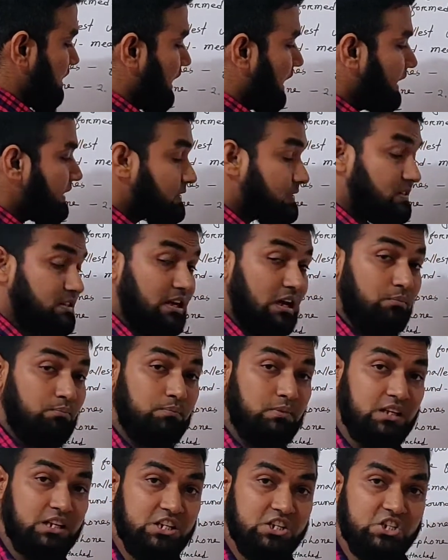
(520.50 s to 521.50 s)

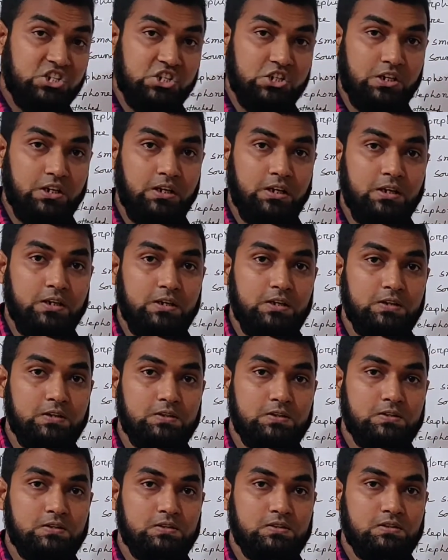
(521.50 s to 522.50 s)
Establish
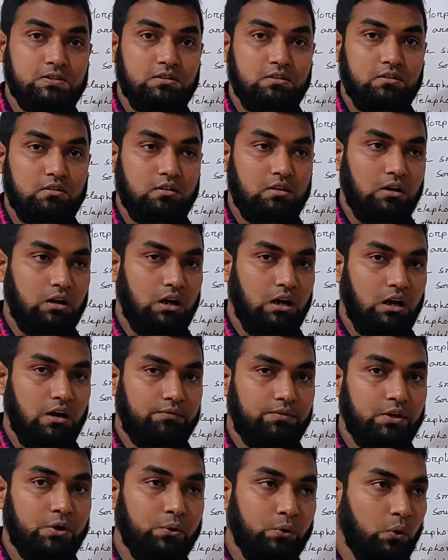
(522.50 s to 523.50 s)
is
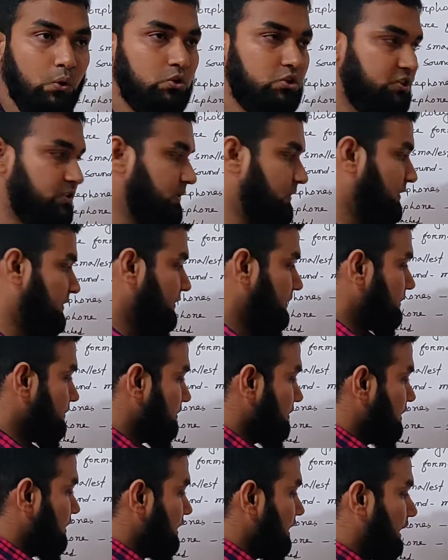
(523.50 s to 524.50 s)
the root
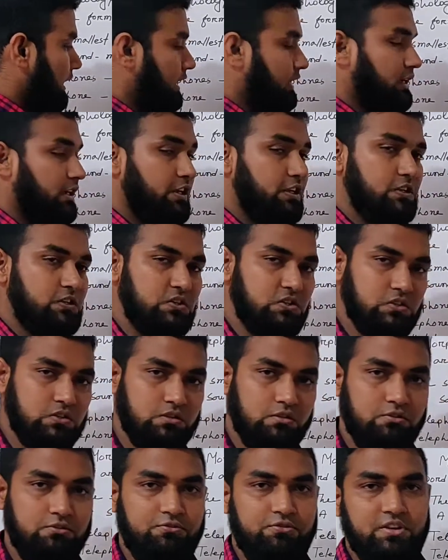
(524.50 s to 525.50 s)
here, and it
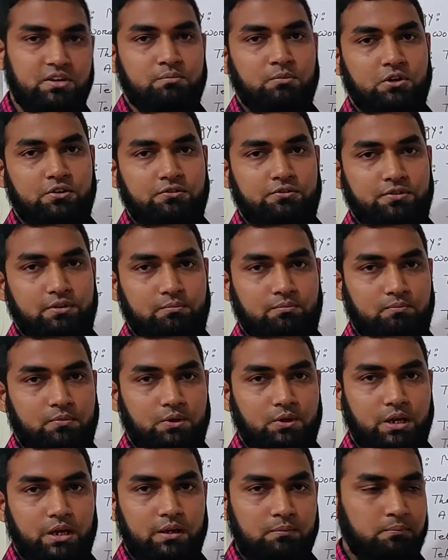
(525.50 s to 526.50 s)
is free morpheme.
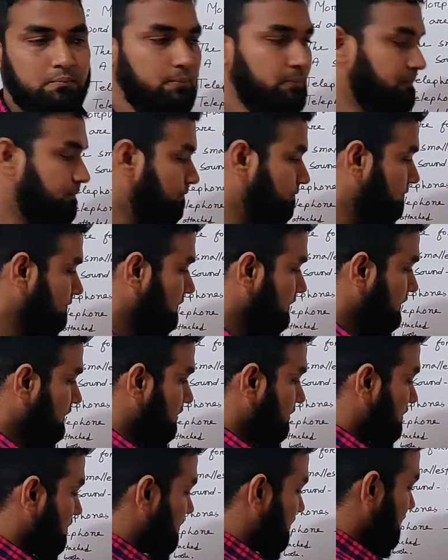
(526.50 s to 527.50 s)
Okay.
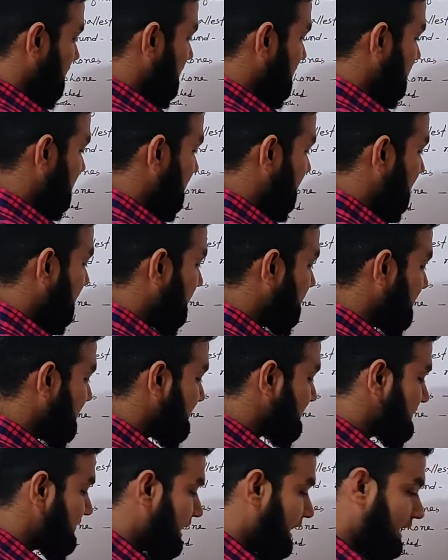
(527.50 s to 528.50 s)
From the
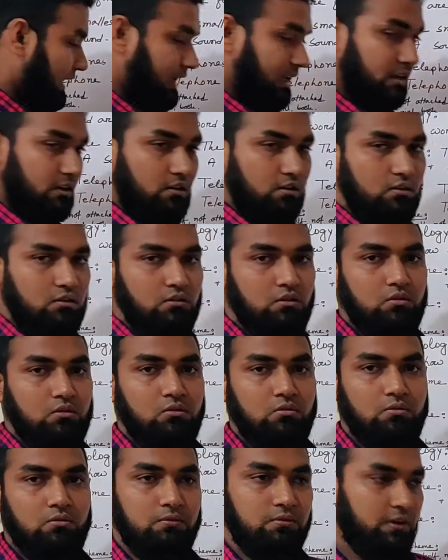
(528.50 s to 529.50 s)
second
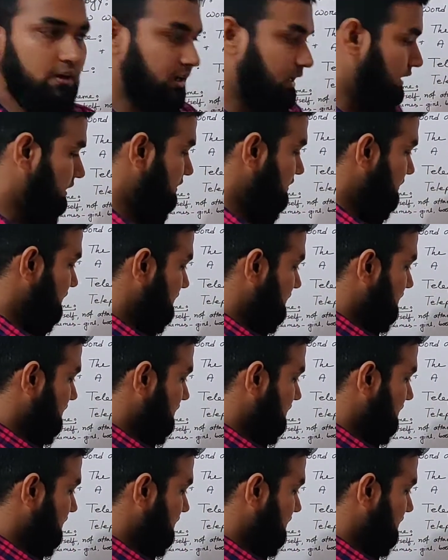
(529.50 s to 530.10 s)
word,